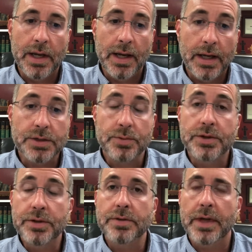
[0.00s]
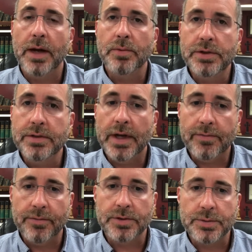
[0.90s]
as we do that
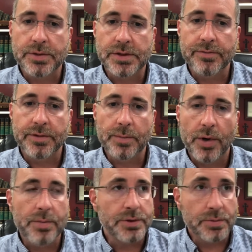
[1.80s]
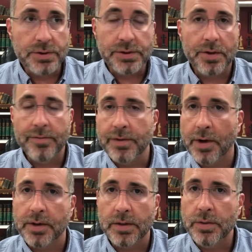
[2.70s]
for a specific purpose. We serve in
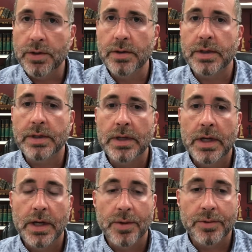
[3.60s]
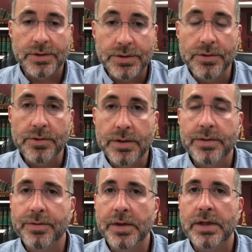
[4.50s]
our community. We do
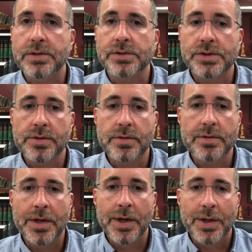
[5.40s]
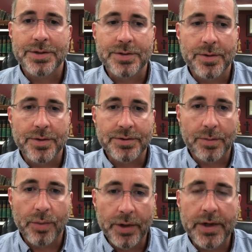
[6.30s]
good things to
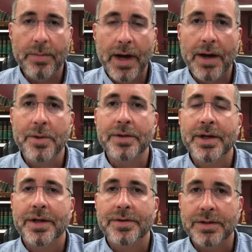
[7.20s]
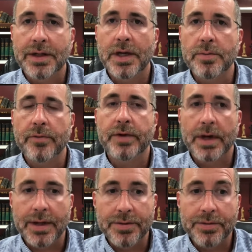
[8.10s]
bring about the kingdom of
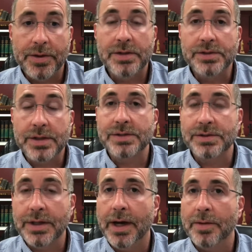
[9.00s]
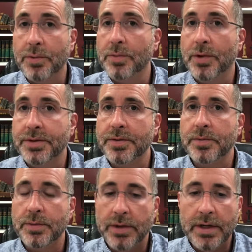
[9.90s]
God, things as God would want them
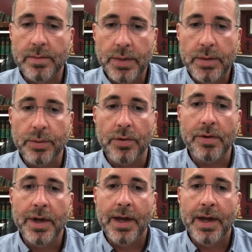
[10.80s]
to be, people